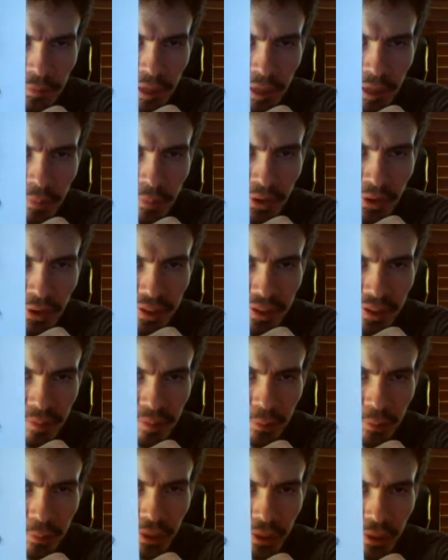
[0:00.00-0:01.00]
very
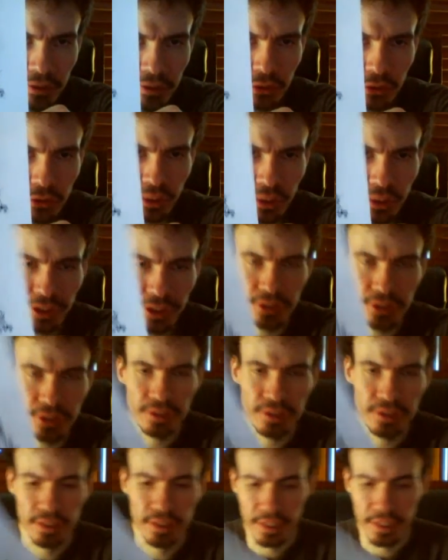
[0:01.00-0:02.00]
simple
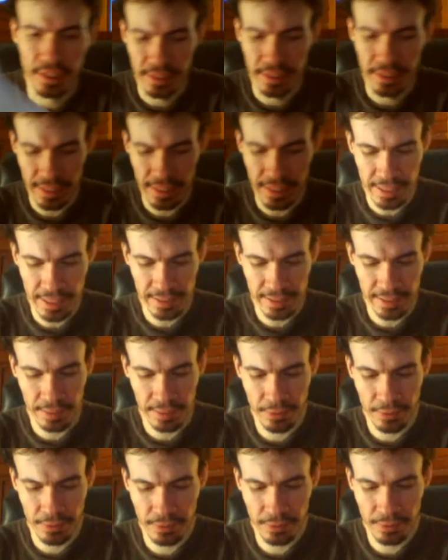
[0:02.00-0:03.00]
illustrations that
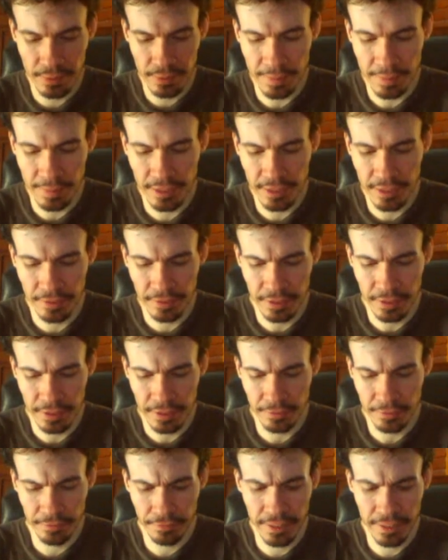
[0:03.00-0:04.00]
give you a bit of
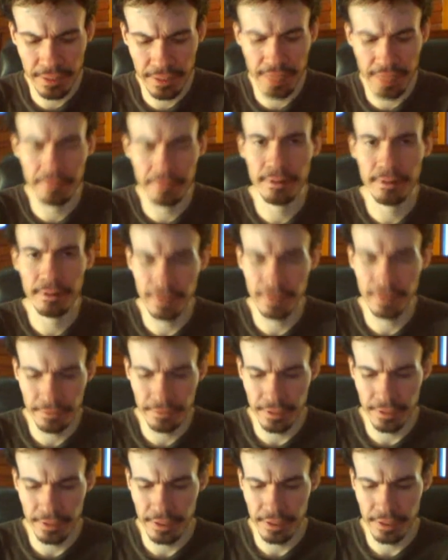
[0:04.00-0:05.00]
the flavor
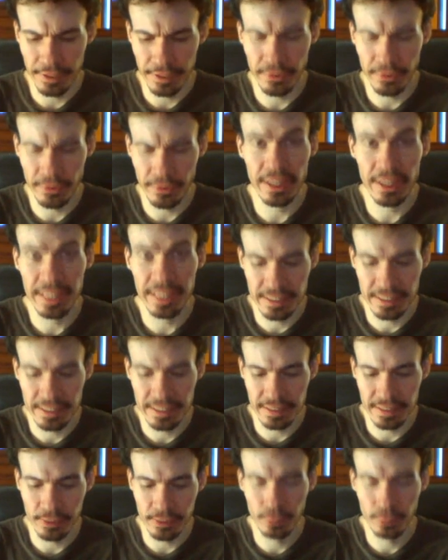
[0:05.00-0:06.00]
of the relics
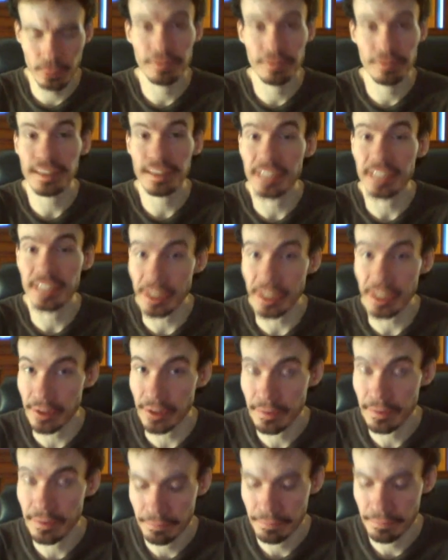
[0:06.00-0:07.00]
that you will find
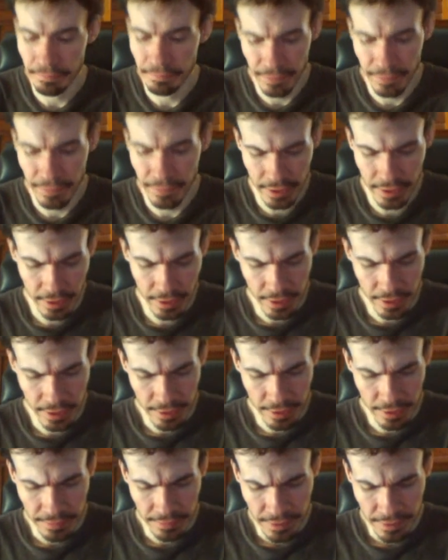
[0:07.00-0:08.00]
here.
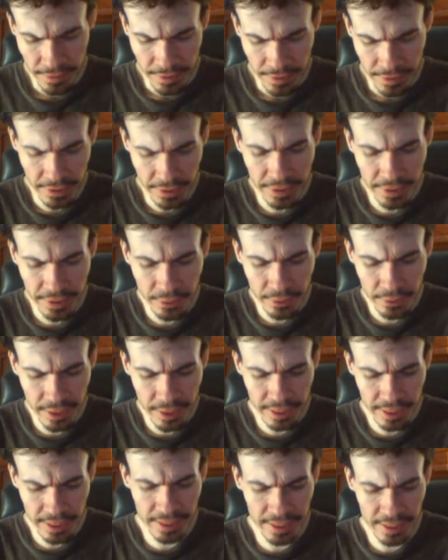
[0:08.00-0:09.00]
There aren't
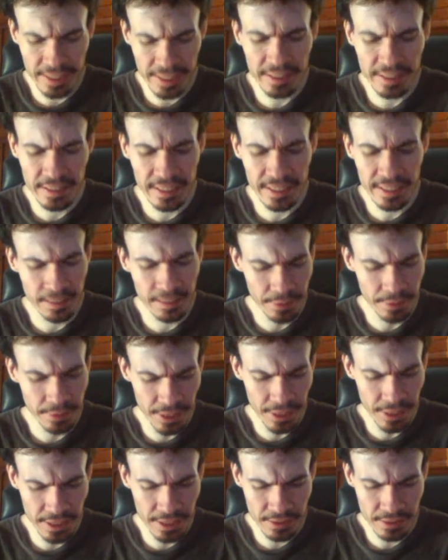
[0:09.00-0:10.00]
really any negative
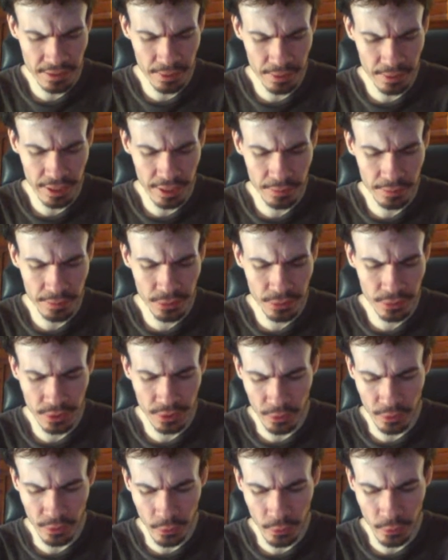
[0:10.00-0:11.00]
things when it comes to the
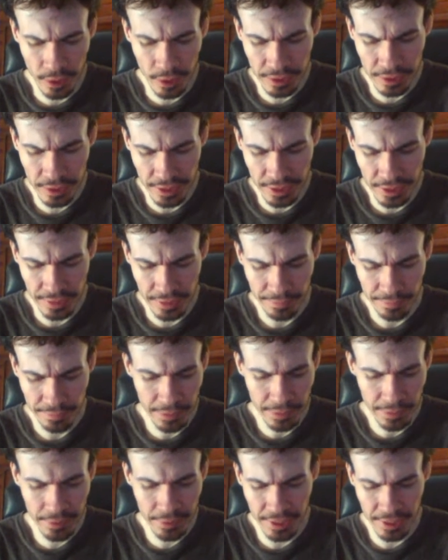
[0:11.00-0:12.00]
quality.
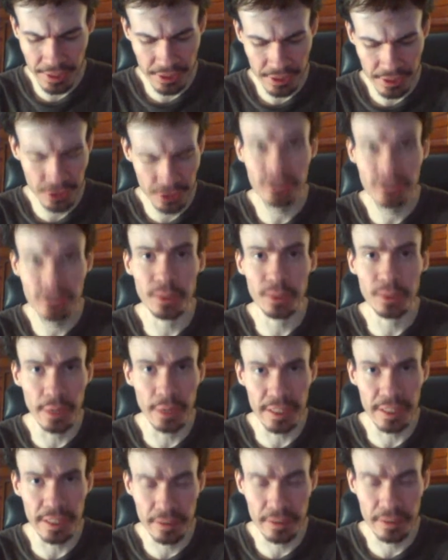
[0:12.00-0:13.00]
Everything is just great.